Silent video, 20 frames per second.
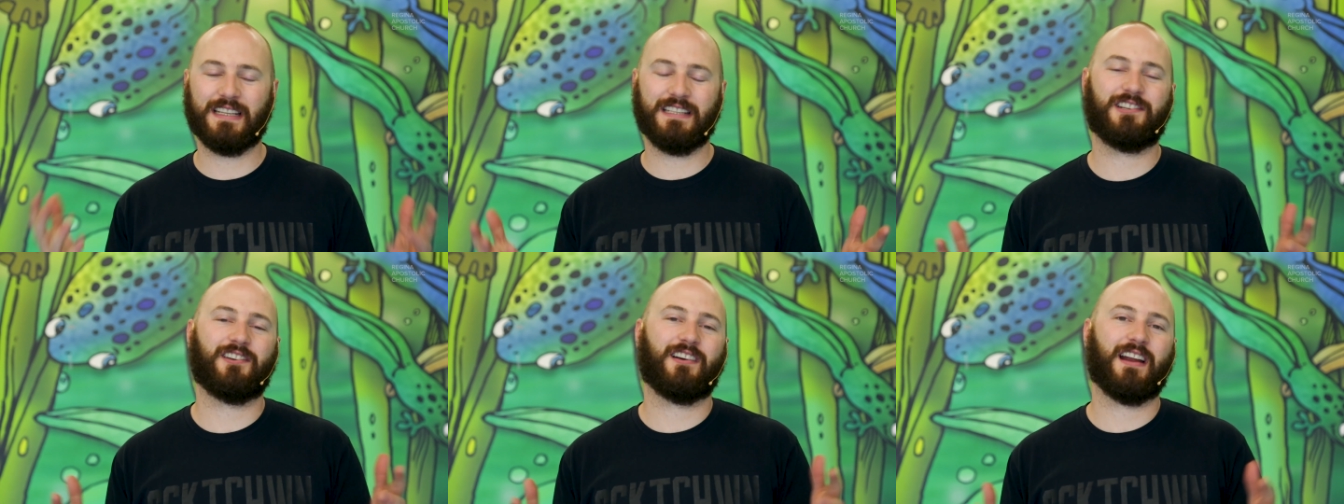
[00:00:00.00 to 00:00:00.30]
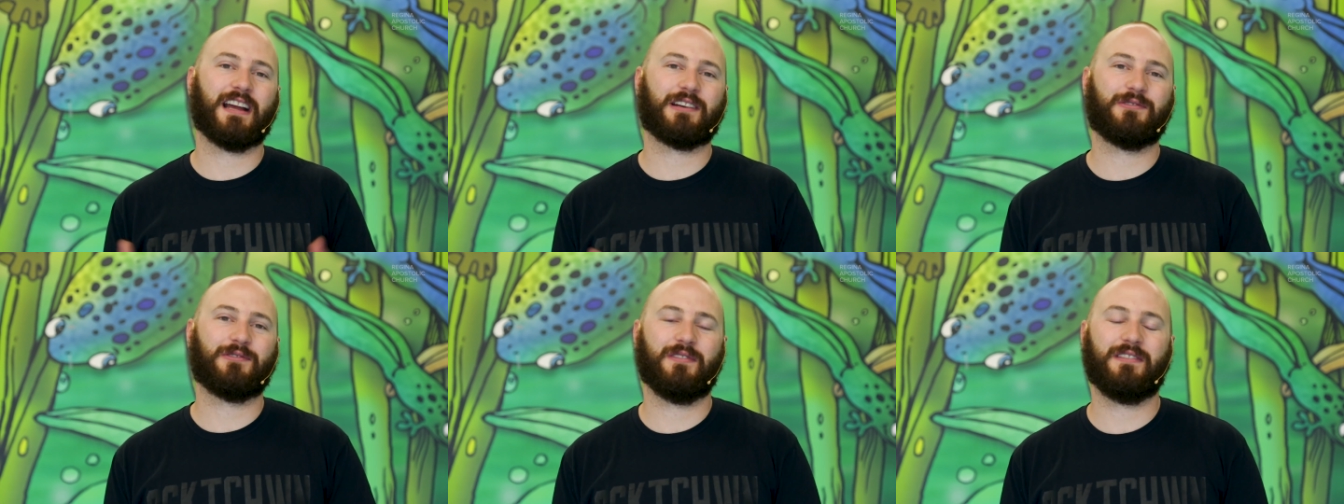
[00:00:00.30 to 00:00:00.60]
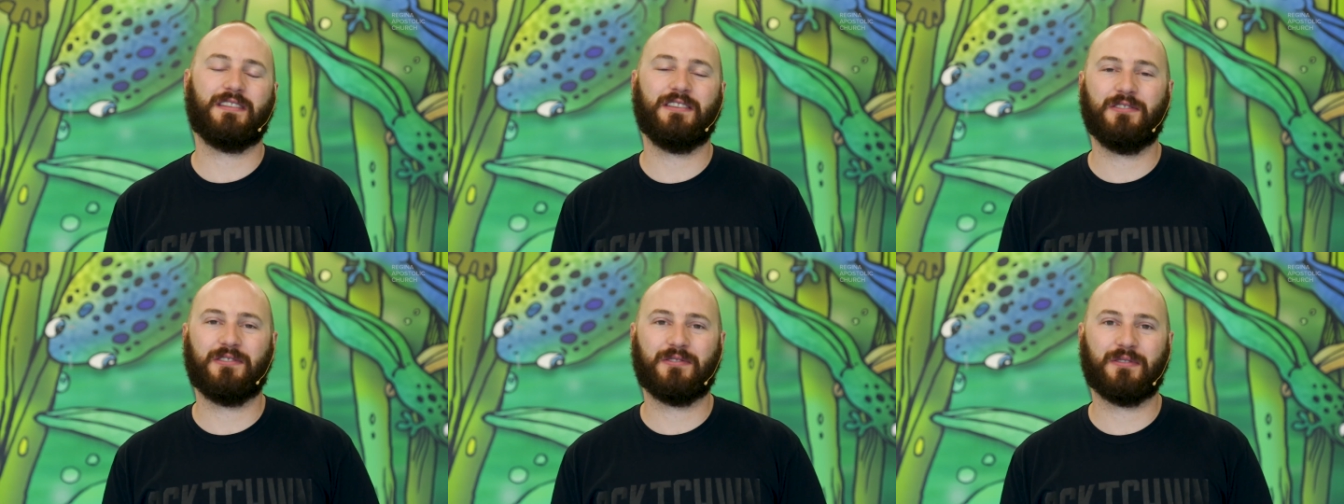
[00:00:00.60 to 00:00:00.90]
interact
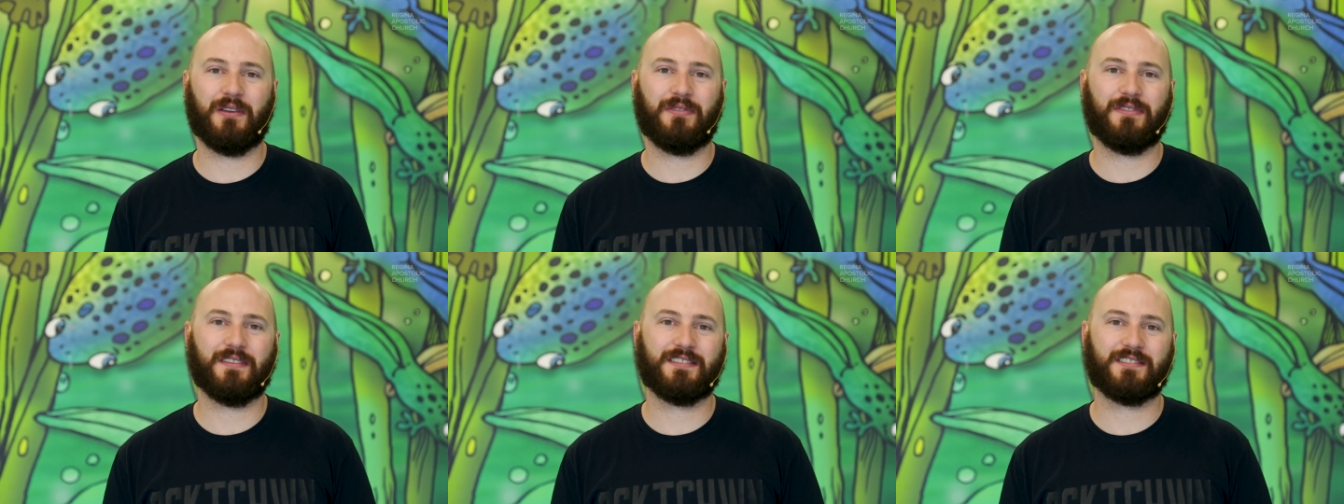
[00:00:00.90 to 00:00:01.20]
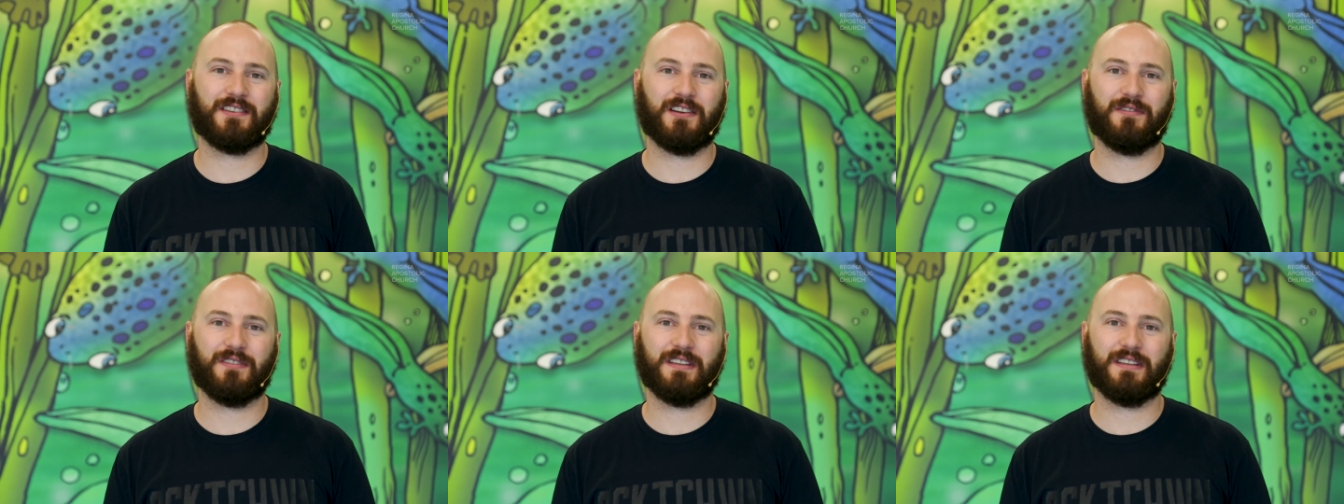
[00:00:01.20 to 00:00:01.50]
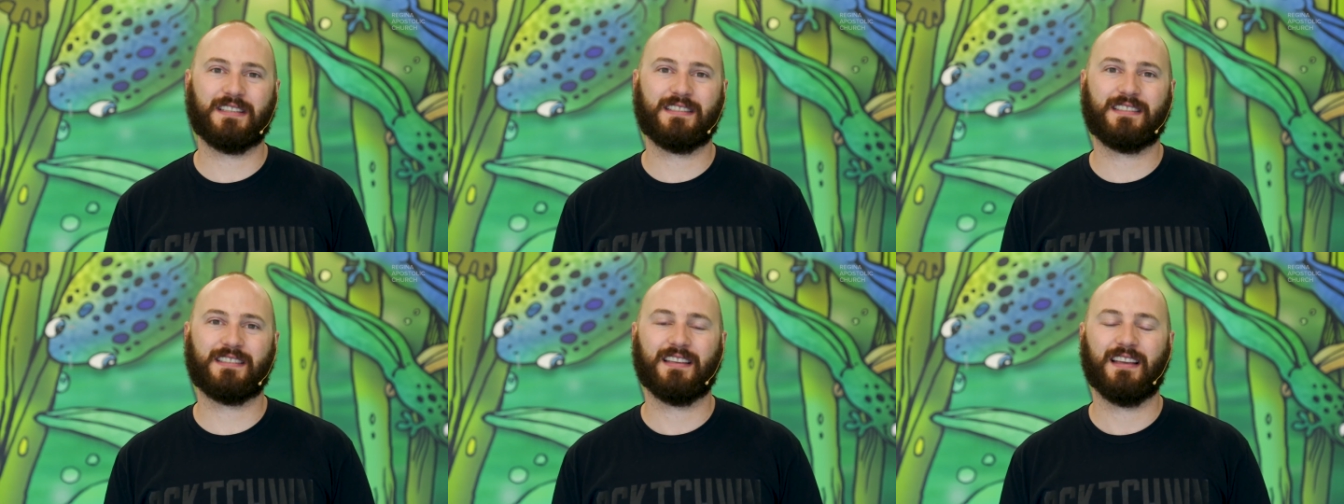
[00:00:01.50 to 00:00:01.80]
with you throughout the
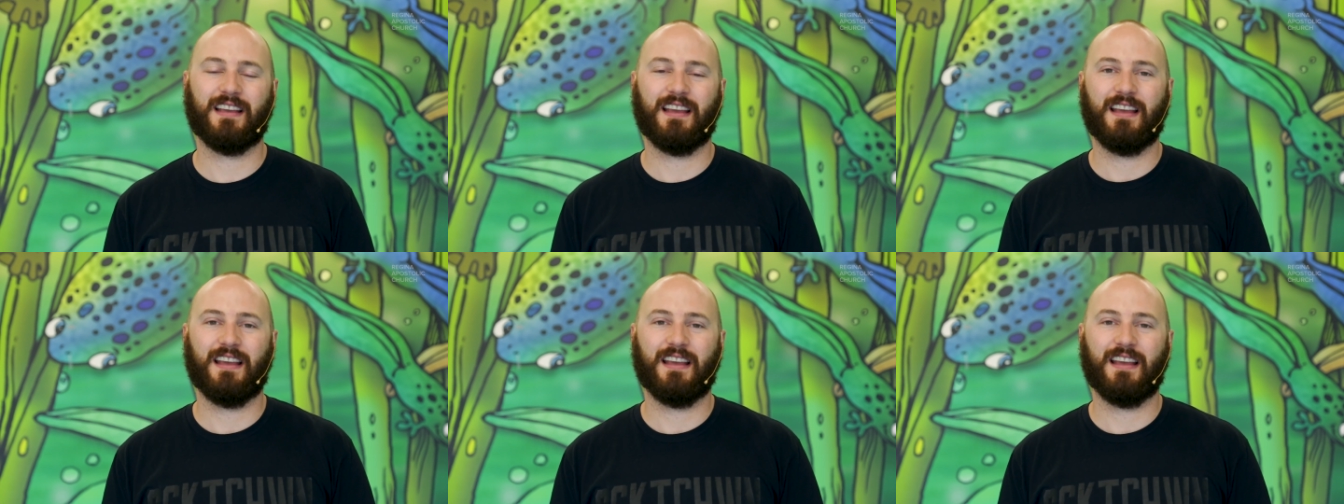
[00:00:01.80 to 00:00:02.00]
service.